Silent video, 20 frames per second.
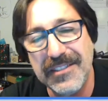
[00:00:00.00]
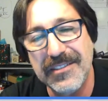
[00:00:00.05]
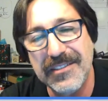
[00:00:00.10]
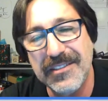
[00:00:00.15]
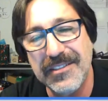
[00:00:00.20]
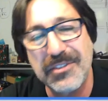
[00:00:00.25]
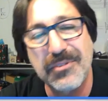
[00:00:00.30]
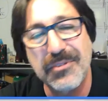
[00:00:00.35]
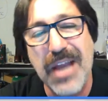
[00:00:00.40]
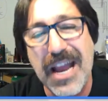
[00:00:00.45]

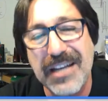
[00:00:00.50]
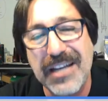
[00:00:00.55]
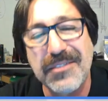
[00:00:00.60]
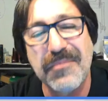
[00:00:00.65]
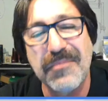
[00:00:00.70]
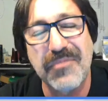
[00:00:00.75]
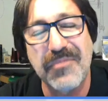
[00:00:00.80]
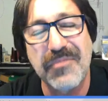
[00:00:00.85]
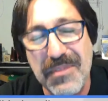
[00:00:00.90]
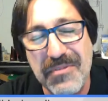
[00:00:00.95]
distract
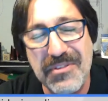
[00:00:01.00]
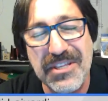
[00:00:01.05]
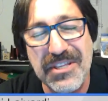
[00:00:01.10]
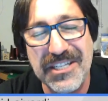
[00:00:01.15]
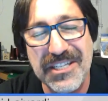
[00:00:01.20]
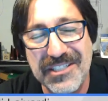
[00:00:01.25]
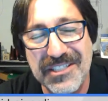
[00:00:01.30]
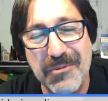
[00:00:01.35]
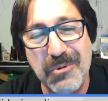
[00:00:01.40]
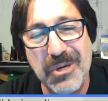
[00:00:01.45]
him from the
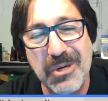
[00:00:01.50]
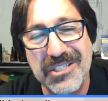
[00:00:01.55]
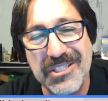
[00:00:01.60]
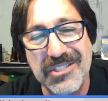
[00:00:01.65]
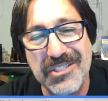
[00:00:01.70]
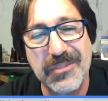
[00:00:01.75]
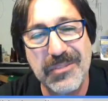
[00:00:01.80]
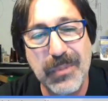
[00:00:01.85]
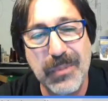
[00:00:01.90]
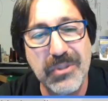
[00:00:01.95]
things he wasn't
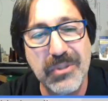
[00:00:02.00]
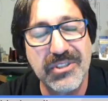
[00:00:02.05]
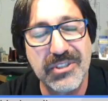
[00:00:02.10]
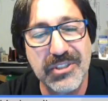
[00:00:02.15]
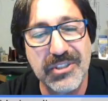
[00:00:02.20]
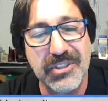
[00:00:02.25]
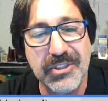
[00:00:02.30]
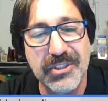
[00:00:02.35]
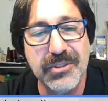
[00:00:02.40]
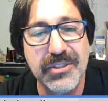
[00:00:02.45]
supposed to
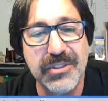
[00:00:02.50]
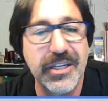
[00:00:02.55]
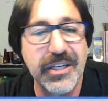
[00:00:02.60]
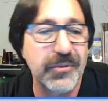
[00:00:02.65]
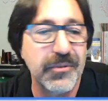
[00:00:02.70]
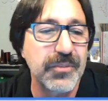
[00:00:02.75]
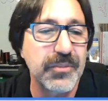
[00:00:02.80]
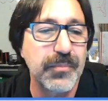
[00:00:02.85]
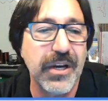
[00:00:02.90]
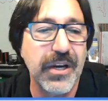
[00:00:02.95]
do, that
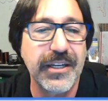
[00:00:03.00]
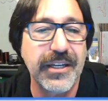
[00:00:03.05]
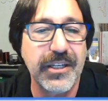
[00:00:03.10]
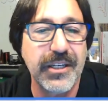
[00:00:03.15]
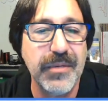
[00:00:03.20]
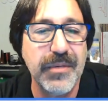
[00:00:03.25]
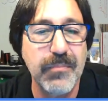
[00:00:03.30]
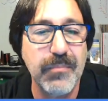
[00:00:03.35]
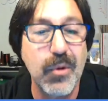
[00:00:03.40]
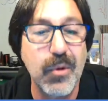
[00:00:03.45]
it was probably
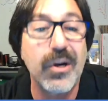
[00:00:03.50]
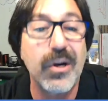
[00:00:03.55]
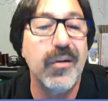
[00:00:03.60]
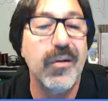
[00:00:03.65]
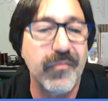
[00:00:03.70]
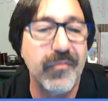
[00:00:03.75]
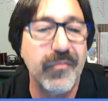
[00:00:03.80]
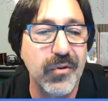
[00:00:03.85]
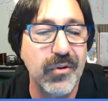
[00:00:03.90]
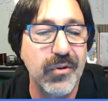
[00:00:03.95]
going to be more
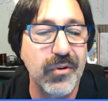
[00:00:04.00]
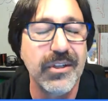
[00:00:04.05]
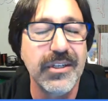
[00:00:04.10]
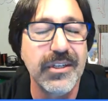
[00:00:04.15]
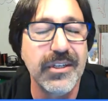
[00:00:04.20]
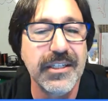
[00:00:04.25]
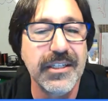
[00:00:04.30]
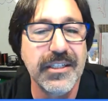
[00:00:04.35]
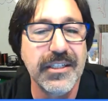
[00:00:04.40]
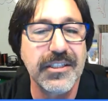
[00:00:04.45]
helpful
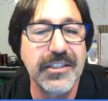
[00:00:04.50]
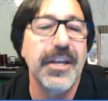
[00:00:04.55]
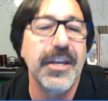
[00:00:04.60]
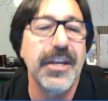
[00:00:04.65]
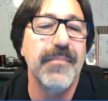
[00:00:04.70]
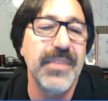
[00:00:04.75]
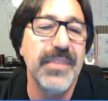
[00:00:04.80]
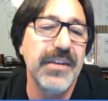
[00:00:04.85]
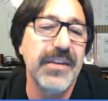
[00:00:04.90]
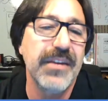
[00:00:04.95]
to
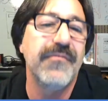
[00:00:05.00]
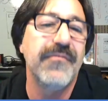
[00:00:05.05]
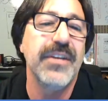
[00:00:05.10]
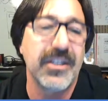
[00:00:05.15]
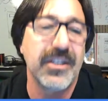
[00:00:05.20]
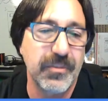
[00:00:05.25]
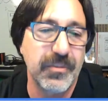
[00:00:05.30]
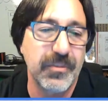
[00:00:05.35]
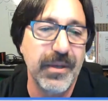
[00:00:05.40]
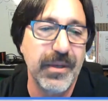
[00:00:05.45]
him than if he
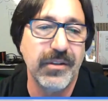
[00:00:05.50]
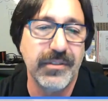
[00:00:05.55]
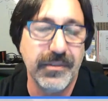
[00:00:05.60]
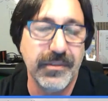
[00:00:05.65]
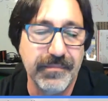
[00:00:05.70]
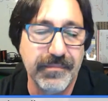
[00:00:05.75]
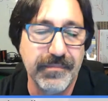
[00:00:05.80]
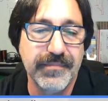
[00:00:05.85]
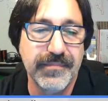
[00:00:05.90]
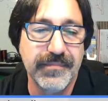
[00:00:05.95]
expelled
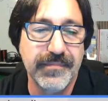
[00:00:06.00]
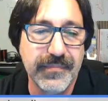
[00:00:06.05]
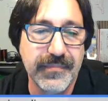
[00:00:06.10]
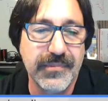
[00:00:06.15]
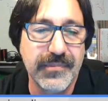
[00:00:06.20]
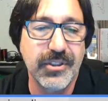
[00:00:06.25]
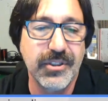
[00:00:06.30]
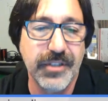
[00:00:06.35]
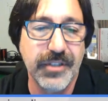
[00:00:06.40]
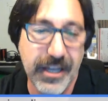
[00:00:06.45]
him.
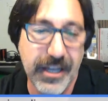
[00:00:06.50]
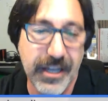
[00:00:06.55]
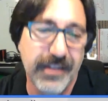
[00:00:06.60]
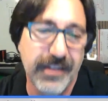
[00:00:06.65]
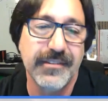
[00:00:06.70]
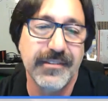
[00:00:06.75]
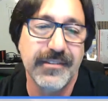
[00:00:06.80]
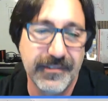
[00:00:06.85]
So yeah.